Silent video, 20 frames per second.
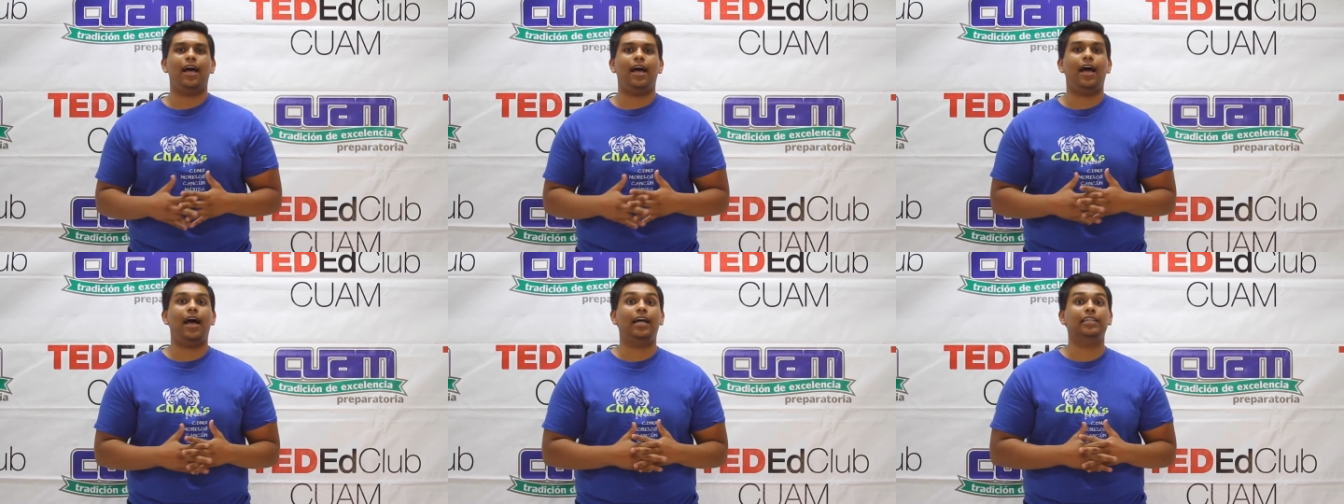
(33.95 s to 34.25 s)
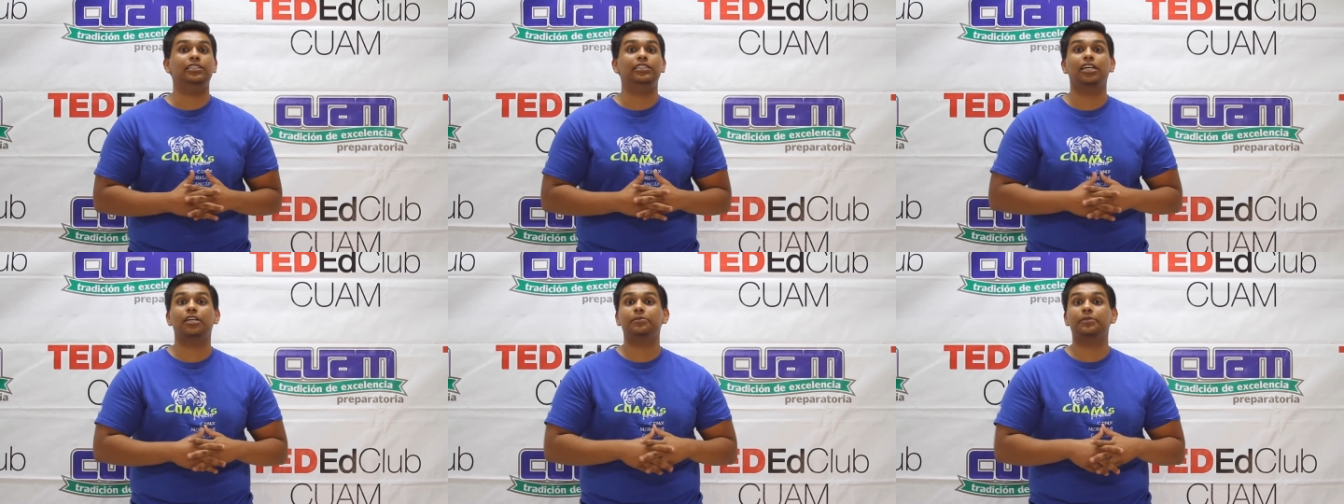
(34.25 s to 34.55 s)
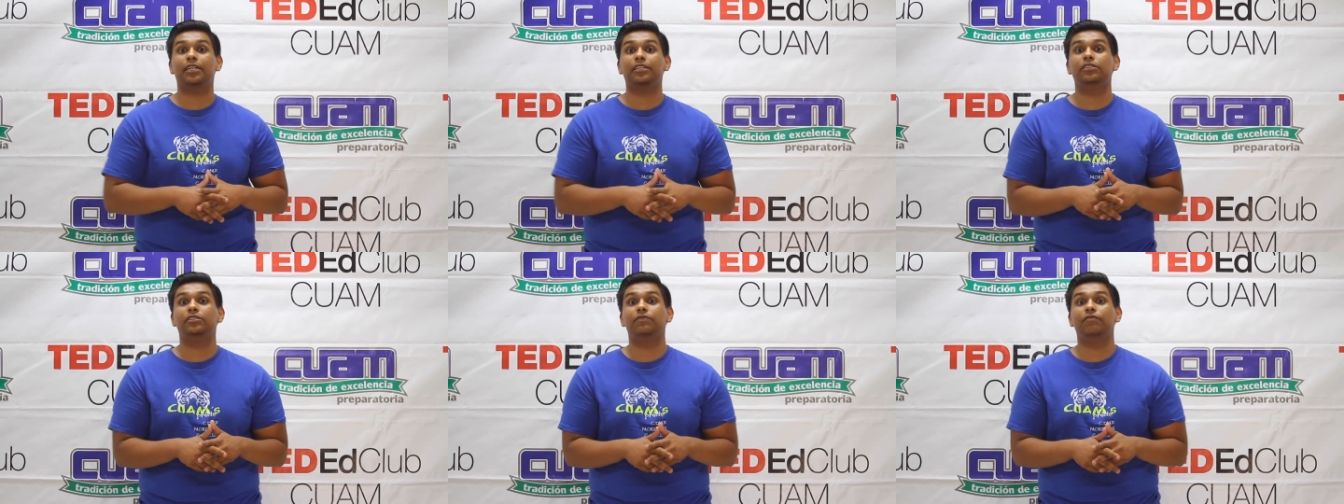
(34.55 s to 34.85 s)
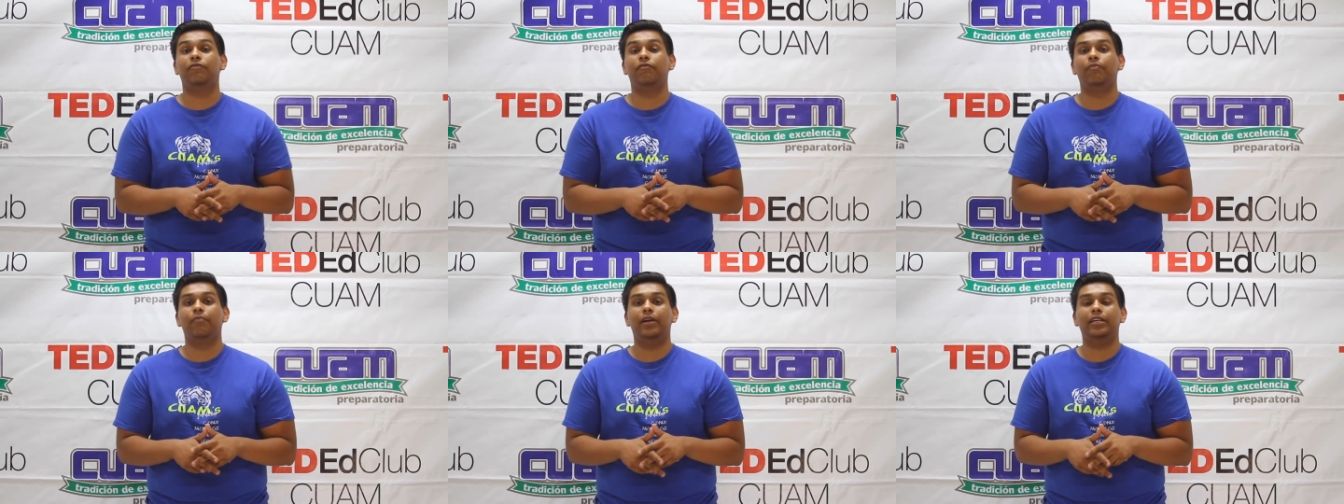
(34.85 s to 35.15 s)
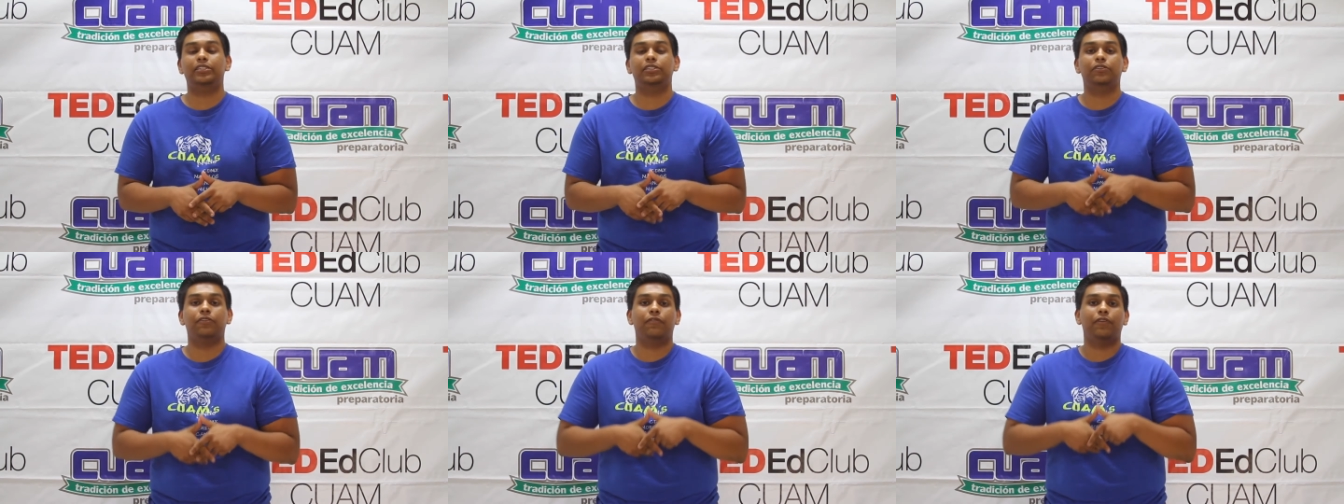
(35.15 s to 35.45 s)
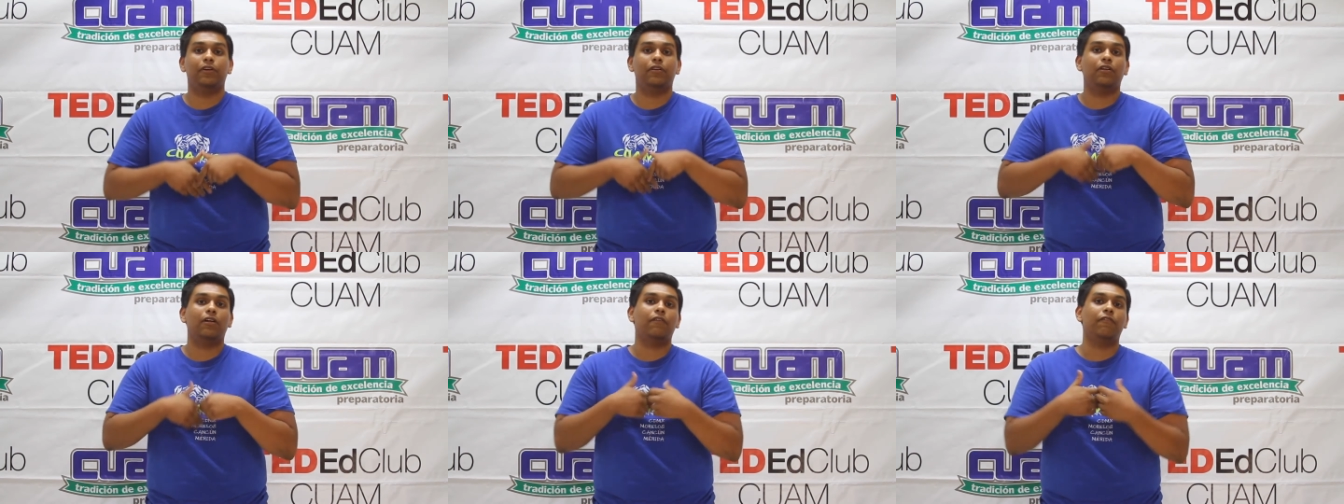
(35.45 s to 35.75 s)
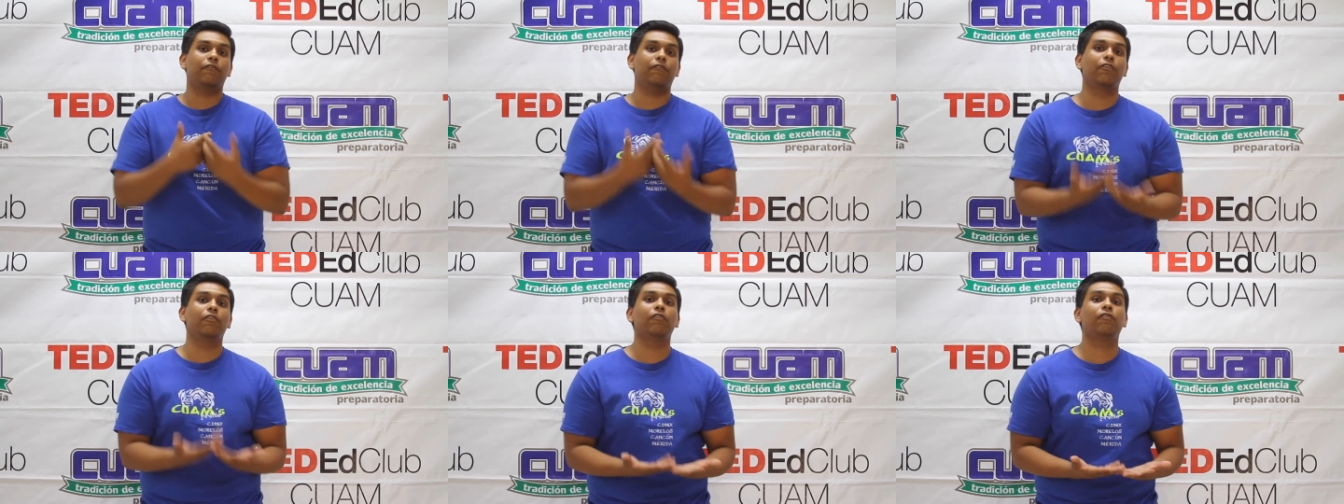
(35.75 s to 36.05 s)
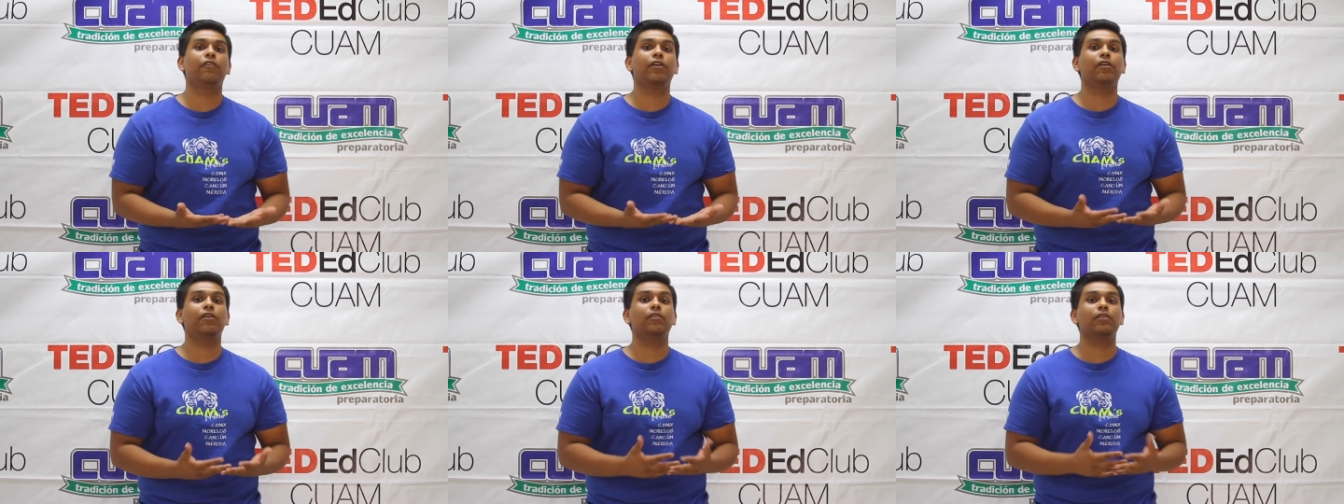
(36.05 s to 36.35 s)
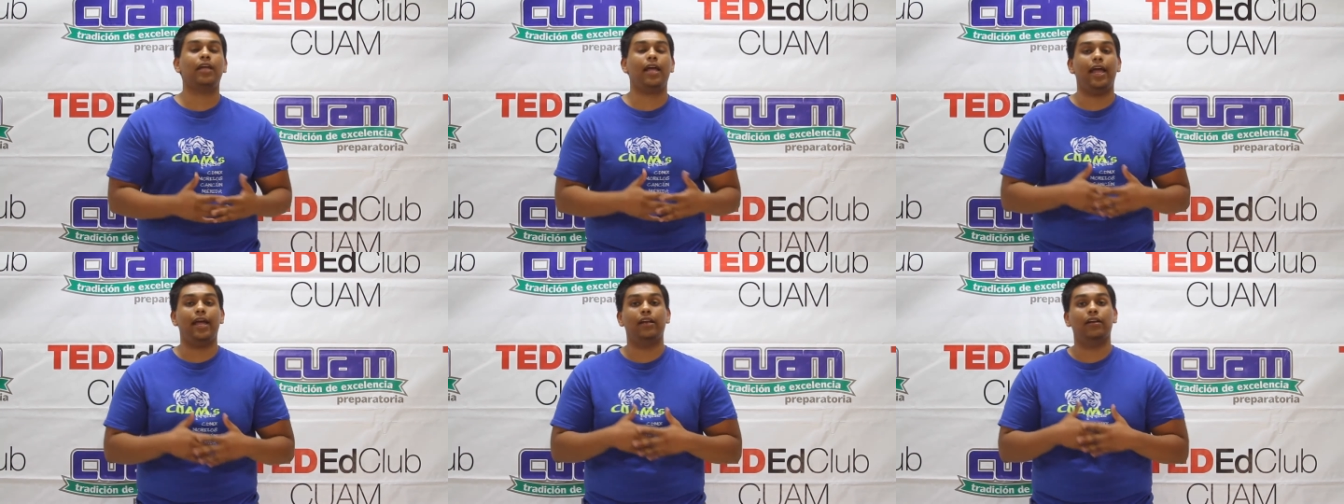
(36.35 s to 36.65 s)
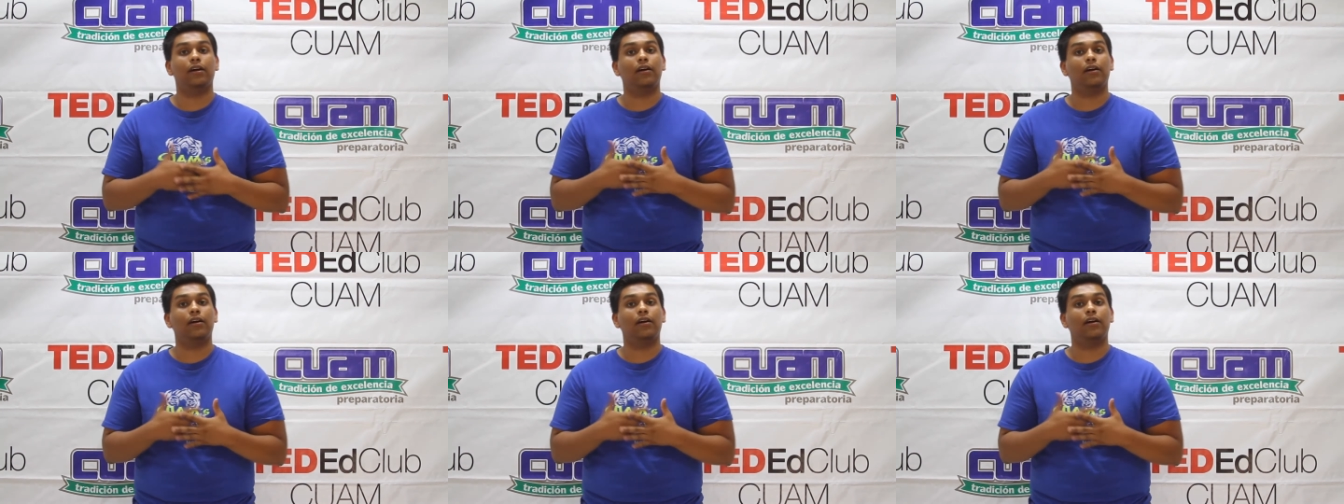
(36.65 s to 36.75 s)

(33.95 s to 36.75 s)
at jobs that makes you feel unfulfilled and